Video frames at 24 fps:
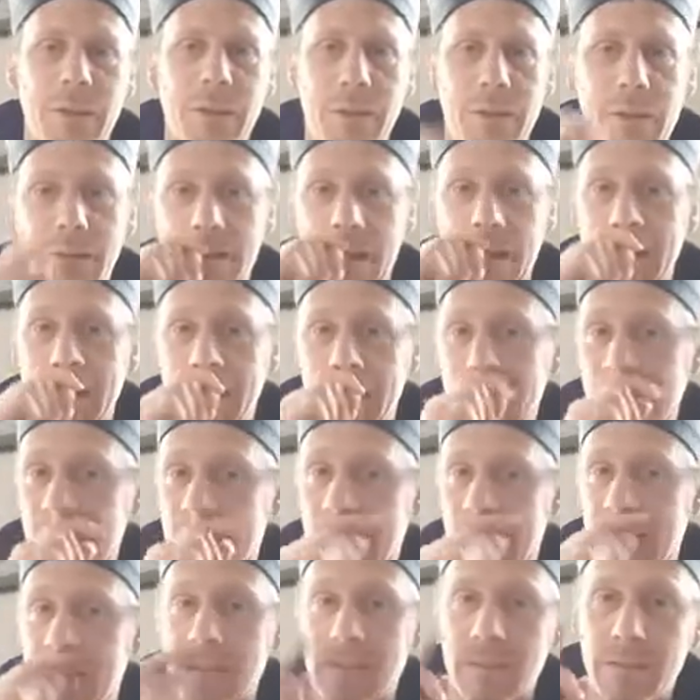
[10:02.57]
the sentence
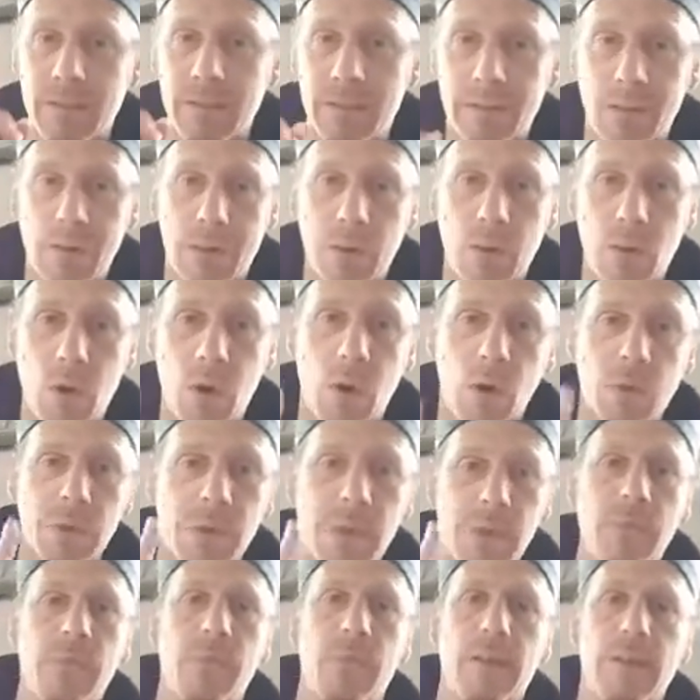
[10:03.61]
is called
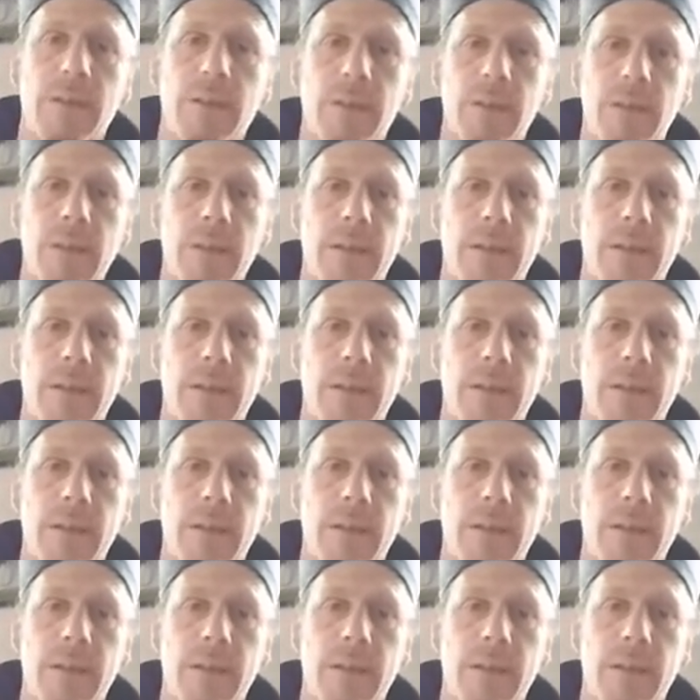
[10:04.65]
different.